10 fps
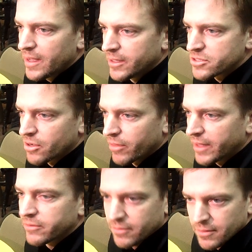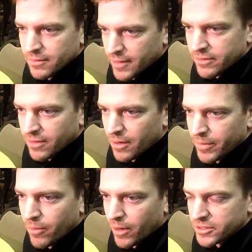And so that's going
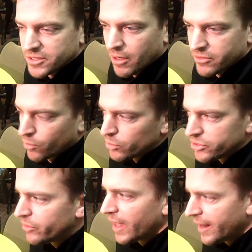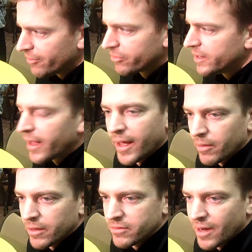to be where it starts. And we'll do that every day.
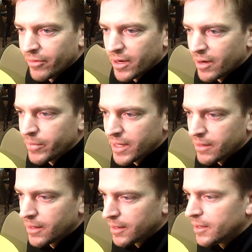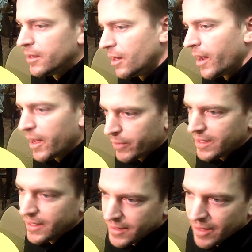It's never going to be, you know, hey, we
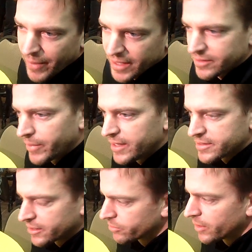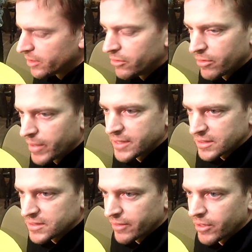need to get back to basics. We're going to do the
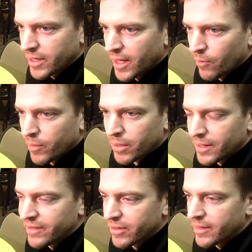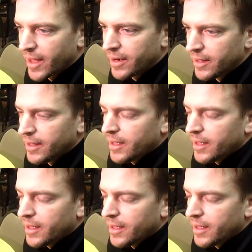basics every day, and we believe in that.